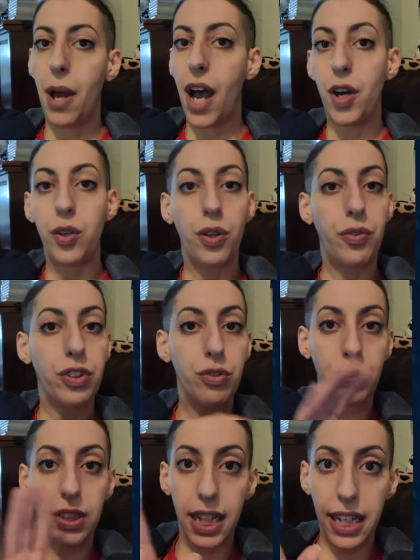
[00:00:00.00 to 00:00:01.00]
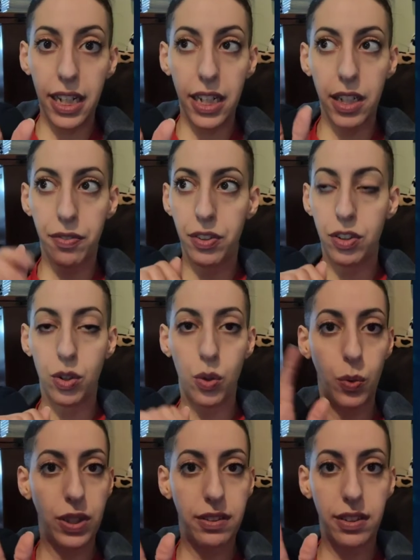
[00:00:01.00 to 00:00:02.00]
i don't know if it's related if it's a
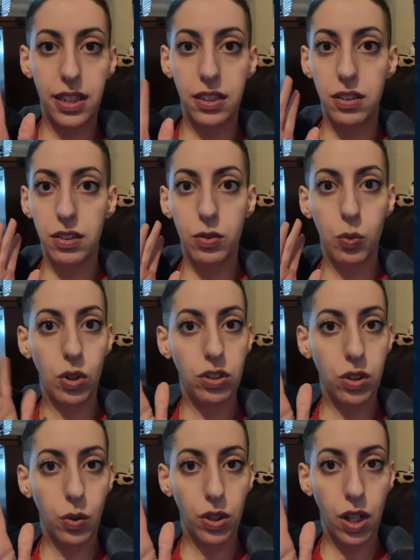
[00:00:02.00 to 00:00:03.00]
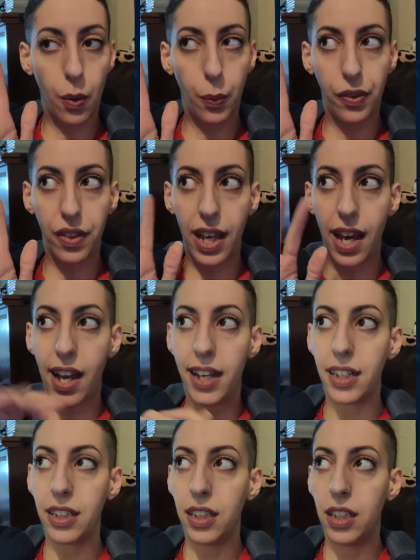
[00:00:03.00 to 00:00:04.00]
coincidence what's going on with that
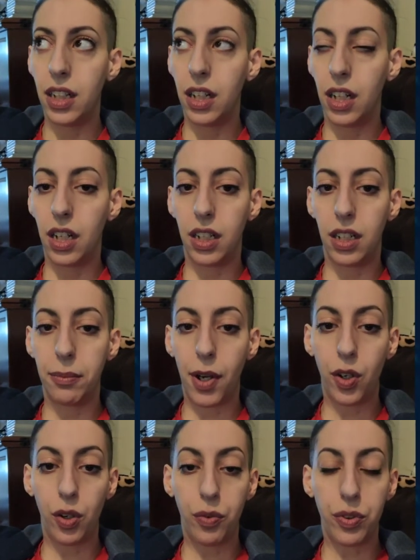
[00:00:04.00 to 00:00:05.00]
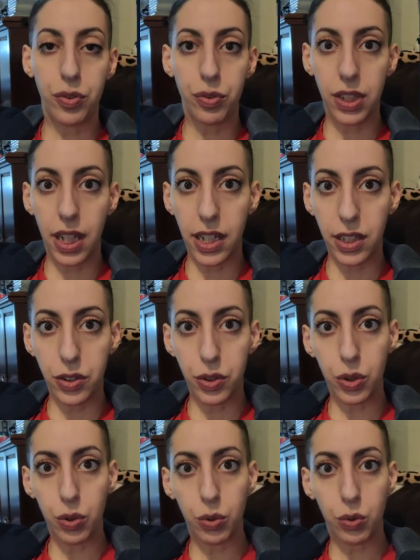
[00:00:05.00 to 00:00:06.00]
um, I don't know if it's related
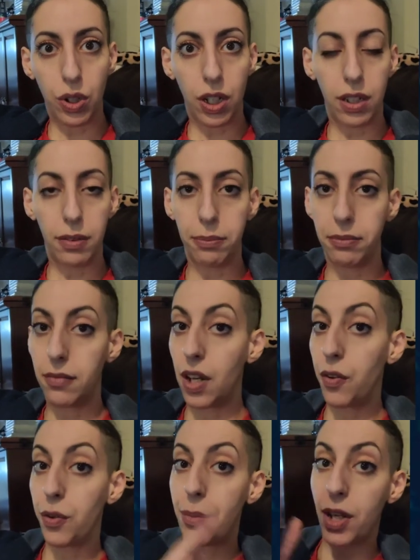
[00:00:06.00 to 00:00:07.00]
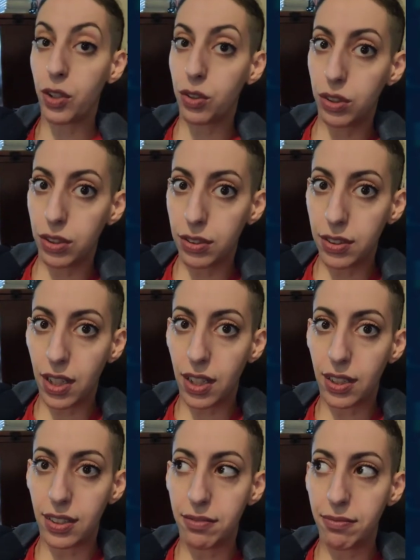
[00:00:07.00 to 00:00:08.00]
to um, other medical,
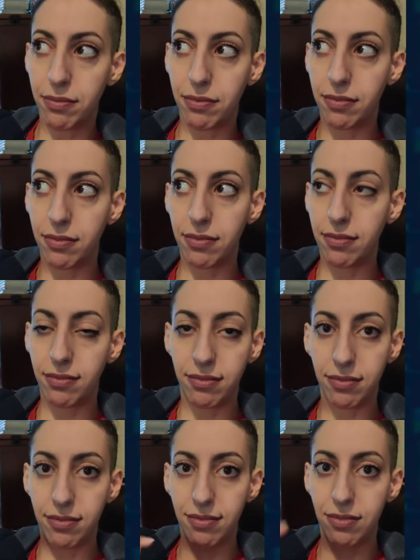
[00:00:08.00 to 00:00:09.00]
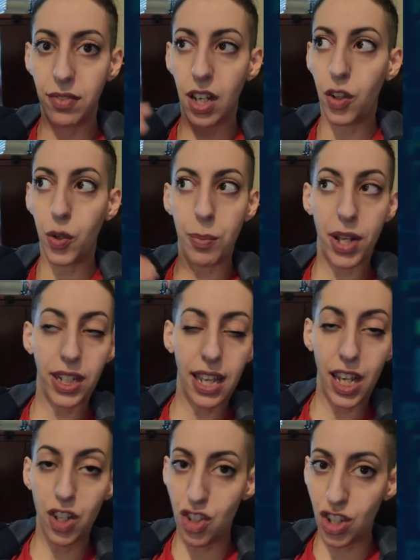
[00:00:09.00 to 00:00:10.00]
uh, other
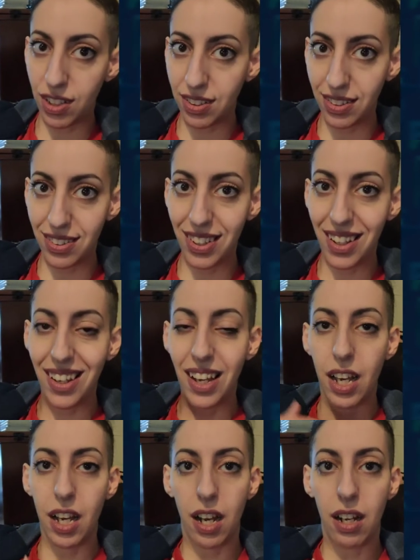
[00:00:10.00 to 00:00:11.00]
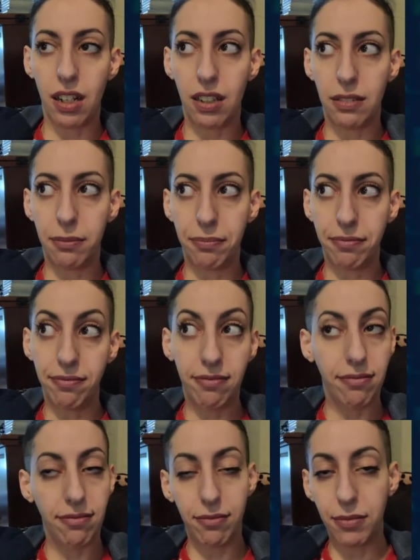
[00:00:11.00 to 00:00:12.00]
medications, um,
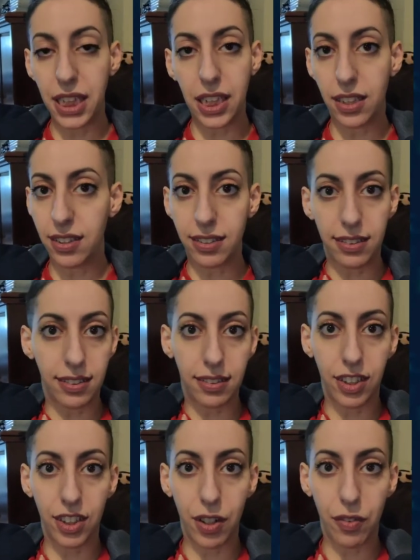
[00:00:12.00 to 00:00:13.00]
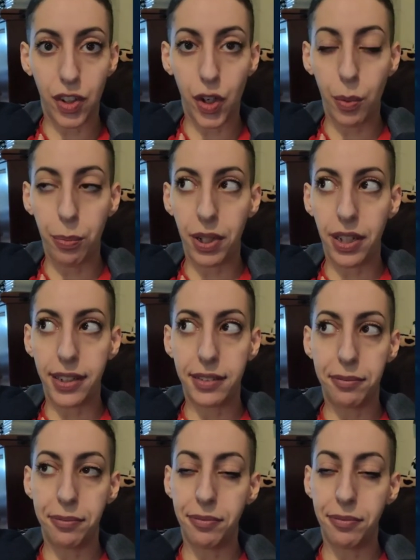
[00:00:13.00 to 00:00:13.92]
because you never know. But